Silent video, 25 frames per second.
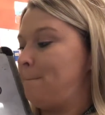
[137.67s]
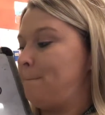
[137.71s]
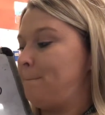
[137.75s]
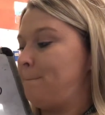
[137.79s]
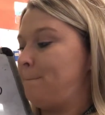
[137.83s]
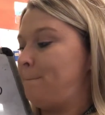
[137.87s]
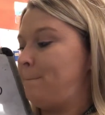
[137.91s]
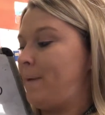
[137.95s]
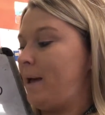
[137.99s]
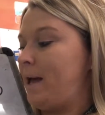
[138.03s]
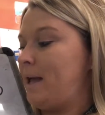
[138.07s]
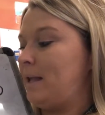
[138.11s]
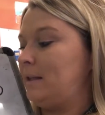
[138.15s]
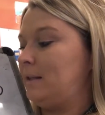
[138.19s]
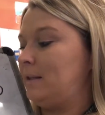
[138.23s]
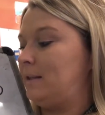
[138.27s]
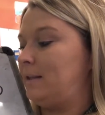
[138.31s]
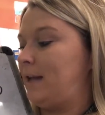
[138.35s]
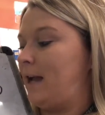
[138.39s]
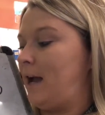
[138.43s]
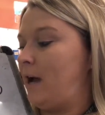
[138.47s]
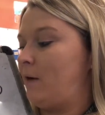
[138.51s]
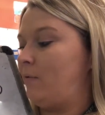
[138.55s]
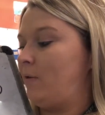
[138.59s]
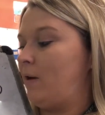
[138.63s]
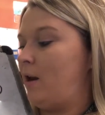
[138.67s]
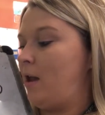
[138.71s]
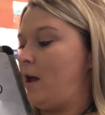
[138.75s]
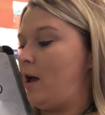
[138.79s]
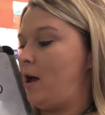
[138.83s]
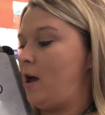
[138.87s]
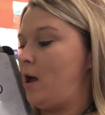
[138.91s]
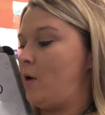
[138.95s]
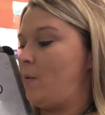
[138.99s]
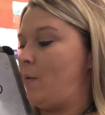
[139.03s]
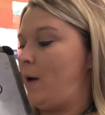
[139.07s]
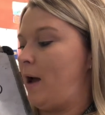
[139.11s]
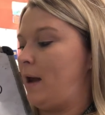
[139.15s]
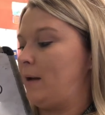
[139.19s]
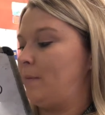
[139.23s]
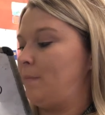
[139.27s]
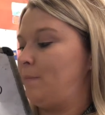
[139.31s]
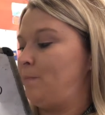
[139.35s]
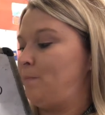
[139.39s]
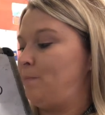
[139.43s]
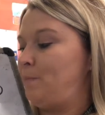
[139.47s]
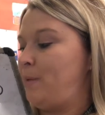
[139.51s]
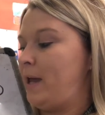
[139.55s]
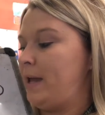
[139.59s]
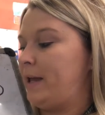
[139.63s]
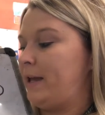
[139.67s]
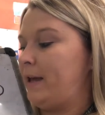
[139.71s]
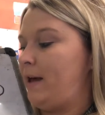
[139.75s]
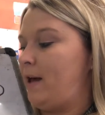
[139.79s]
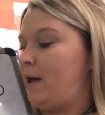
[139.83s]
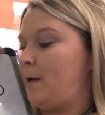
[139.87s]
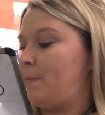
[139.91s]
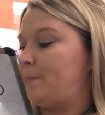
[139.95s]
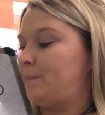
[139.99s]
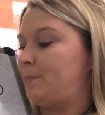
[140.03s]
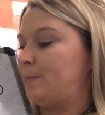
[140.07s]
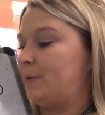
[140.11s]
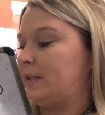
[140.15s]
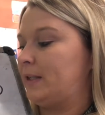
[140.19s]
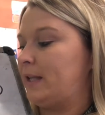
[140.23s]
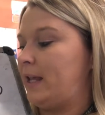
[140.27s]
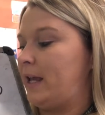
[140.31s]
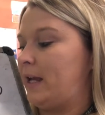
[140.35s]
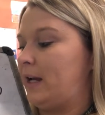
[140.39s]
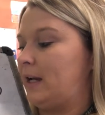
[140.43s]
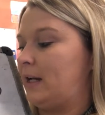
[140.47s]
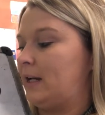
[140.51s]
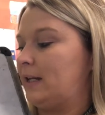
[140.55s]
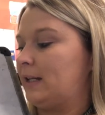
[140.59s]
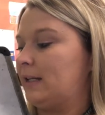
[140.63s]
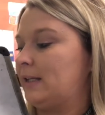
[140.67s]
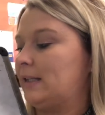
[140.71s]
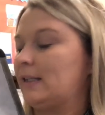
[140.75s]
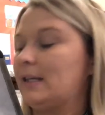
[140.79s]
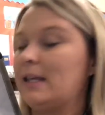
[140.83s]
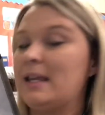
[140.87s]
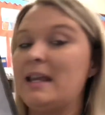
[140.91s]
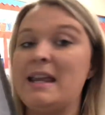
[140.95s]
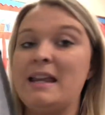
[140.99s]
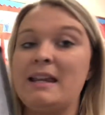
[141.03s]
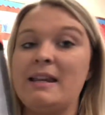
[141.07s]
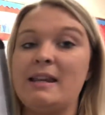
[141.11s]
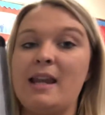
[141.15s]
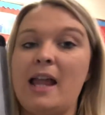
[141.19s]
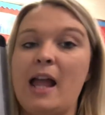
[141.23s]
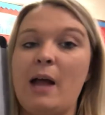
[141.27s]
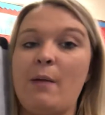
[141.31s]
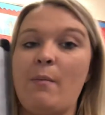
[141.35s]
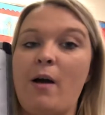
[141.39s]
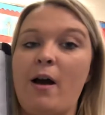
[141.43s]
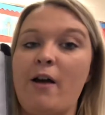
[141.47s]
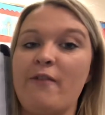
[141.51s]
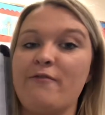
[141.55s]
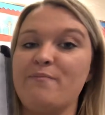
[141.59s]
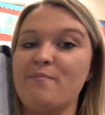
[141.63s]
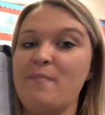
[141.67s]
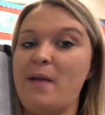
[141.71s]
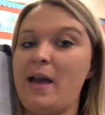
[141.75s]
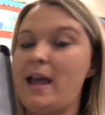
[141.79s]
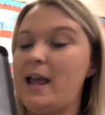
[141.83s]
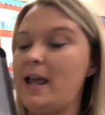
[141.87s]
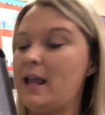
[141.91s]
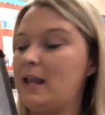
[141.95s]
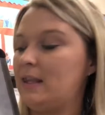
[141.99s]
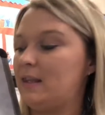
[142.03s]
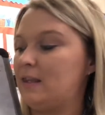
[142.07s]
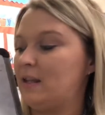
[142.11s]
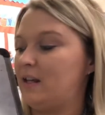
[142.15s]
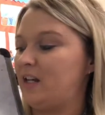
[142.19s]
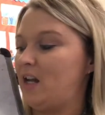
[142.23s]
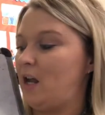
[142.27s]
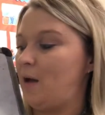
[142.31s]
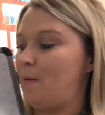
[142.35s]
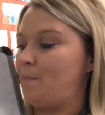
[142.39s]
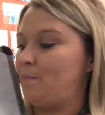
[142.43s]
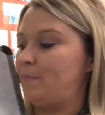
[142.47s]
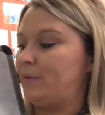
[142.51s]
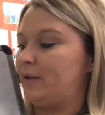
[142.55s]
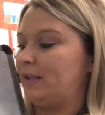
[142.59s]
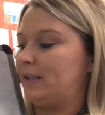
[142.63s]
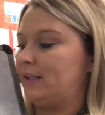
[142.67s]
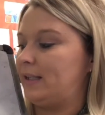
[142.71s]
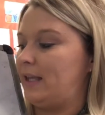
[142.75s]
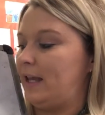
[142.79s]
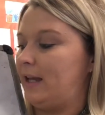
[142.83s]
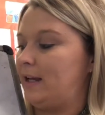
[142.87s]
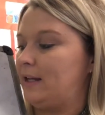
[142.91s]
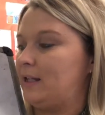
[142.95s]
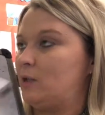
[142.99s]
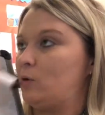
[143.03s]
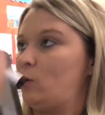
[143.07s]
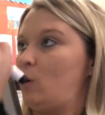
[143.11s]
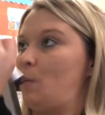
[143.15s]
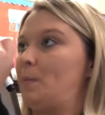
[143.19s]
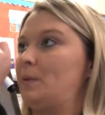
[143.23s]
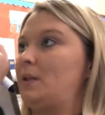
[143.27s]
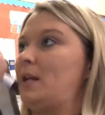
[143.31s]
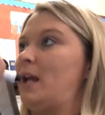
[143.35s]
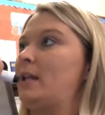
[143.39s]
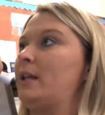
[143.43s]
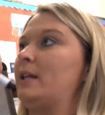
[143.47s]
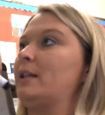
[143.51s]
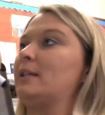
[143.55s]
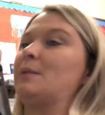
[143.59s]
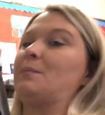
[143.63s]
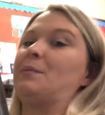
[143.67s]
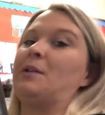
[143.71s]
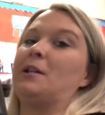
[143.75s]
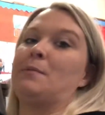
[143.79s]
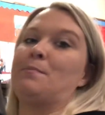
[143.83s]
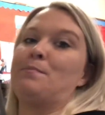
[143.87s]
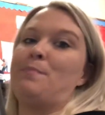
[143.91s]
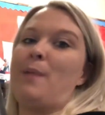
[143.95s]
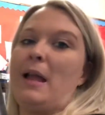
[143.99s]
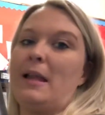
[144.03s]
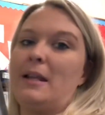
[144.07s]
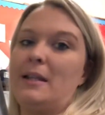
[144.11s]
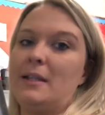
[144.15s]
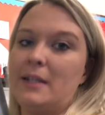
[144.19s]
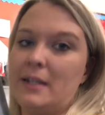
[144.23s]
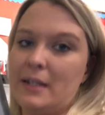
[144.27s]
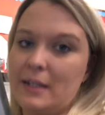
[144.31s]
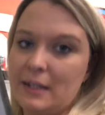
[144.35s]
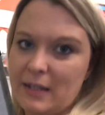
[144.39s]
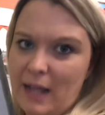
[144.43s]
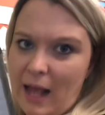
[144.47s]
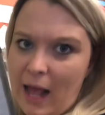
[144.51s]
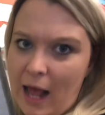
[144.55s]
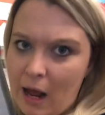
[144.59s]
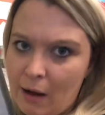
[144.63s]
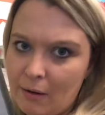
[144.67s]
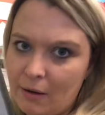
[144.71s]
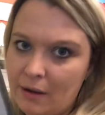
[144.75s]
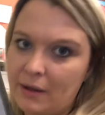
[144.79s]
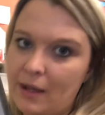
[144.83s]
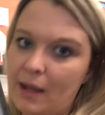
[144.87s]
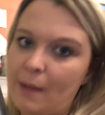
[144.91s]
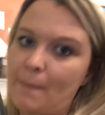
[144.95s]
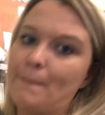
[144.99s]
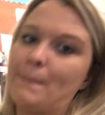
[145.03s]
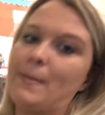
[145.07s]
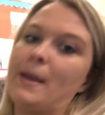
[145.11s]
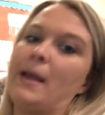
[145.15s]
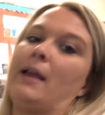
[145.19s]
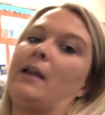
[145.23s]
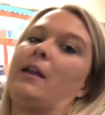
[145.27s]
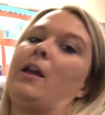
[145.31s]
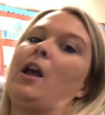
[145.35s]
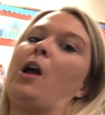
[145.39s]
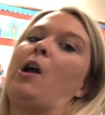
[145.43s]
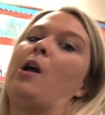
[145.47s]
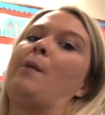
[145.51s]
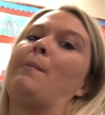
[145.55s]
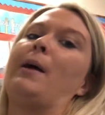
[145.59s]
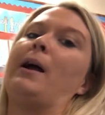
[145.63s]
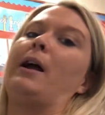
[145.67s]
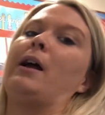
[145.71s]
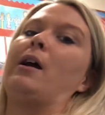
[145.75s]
Bend down low and pick up sticks. Now I've made the number 6. So we're pretending somebody's bending down and then going back